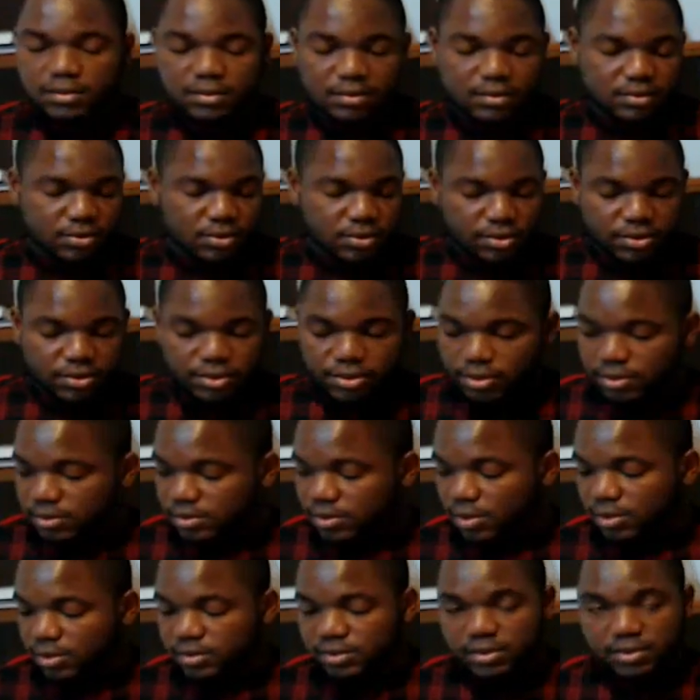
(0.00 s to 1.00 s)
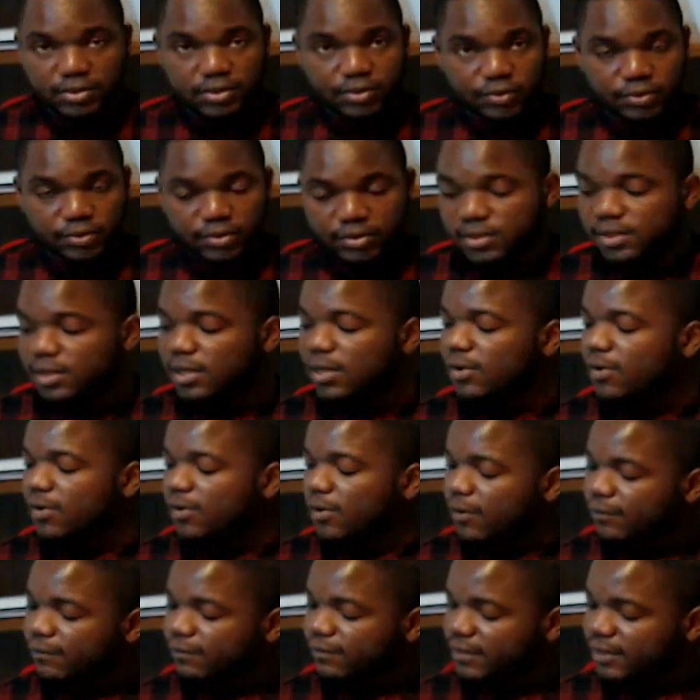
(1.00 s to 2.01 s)
solution or the roots
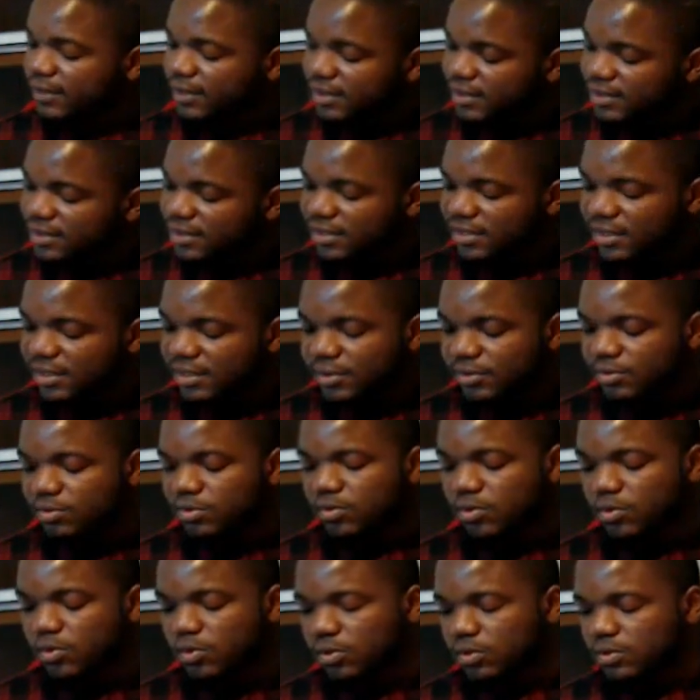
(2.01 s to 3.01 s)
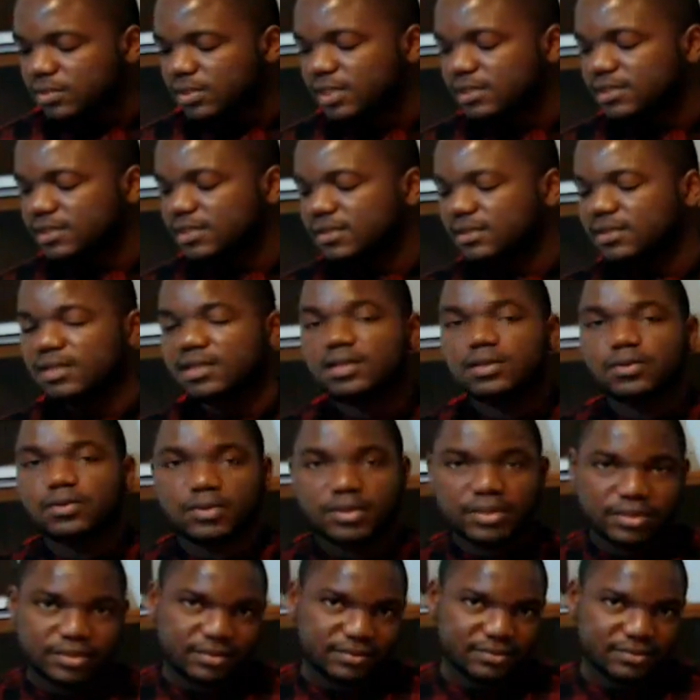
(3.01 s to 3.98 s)
of this new quadratic equation.